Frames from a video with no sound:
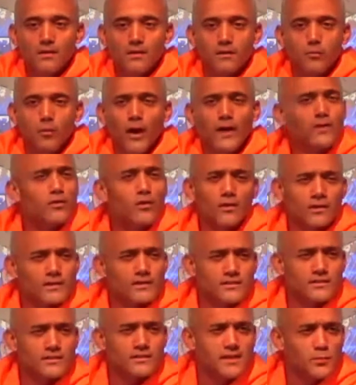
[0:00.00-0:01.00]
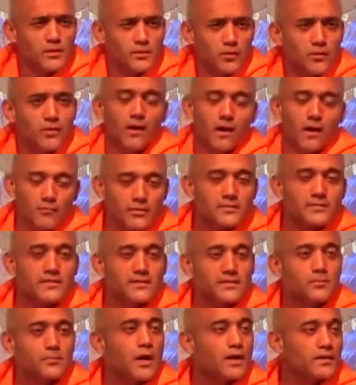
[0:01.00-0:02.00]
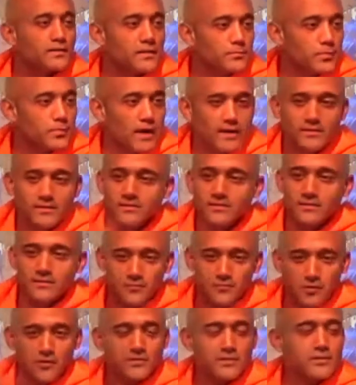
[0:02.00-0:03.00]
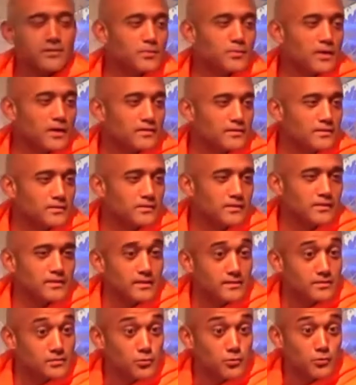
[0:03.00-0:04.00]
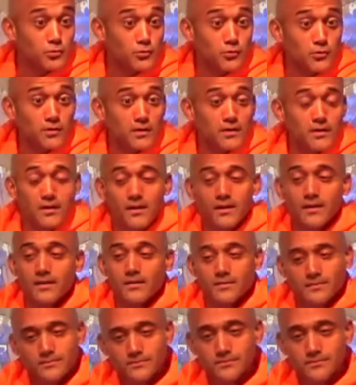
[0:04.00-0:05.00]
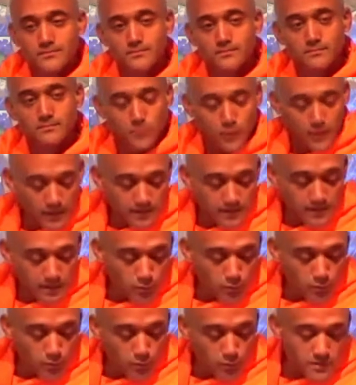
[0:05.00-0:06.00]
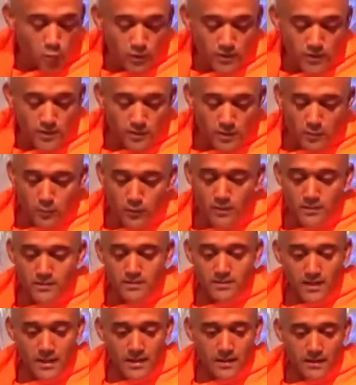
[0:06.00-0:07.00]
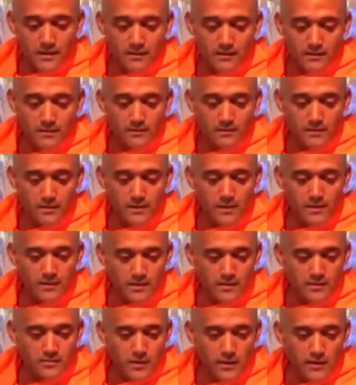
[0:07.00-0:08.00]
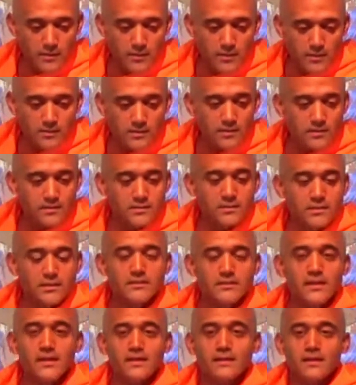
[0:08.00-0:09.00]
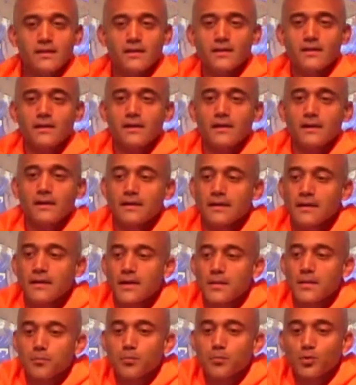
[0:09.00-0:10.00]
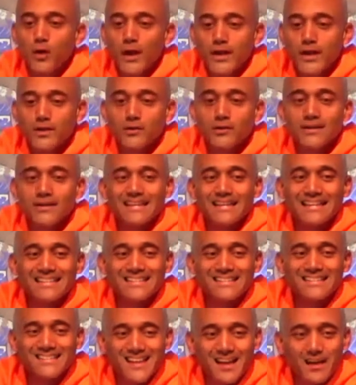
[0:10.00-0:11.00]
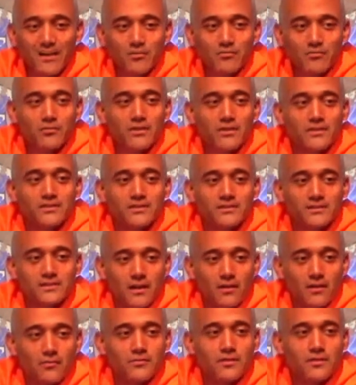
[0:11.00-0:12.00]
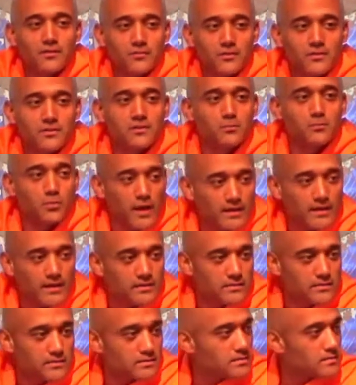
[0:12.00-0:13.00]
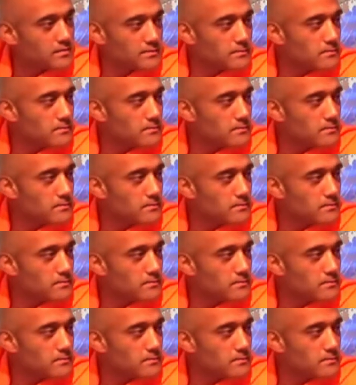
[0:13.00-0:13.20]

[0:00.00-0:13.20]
Why call it a separate yoga? Obviously, it's a bhakti practice. It falls under bhakti yoga. That's true. But I think what's important about what he's saying, and I think he's right about this, is that prayer itself is a self sufficient practice.